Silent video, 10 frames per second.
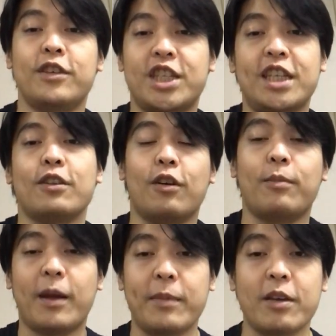cheat
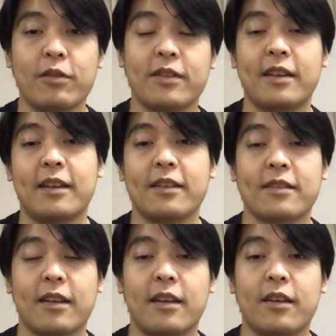on my meals and
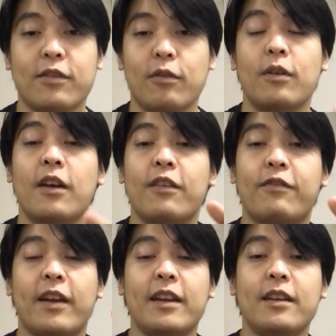things like that. So
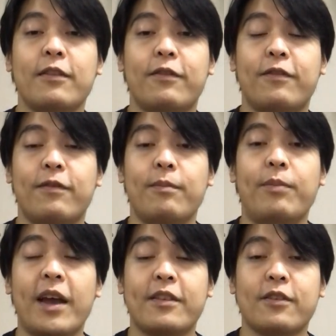finding the
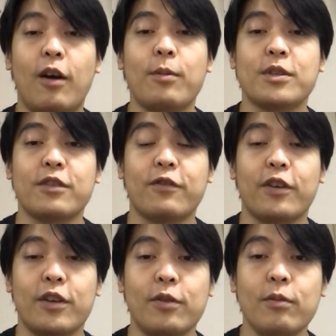best options
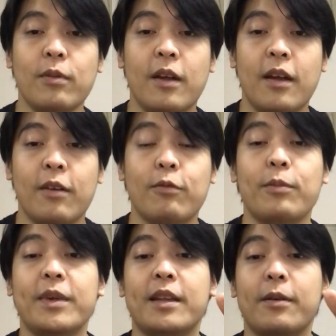for you
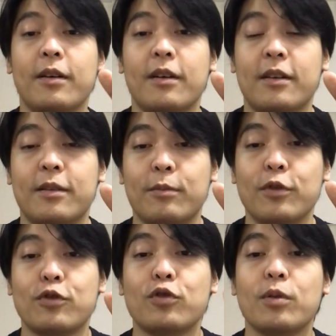would be the
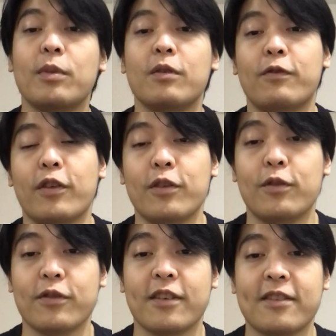most suitable for you
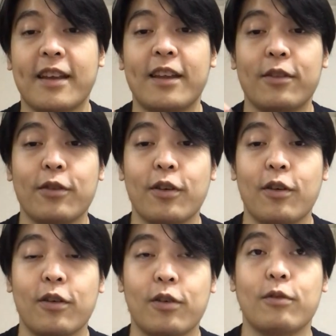to sustain to
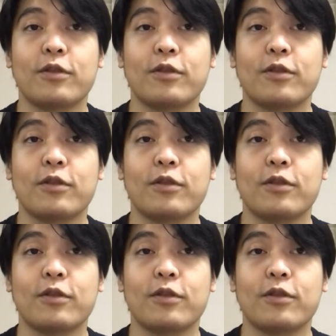your goal.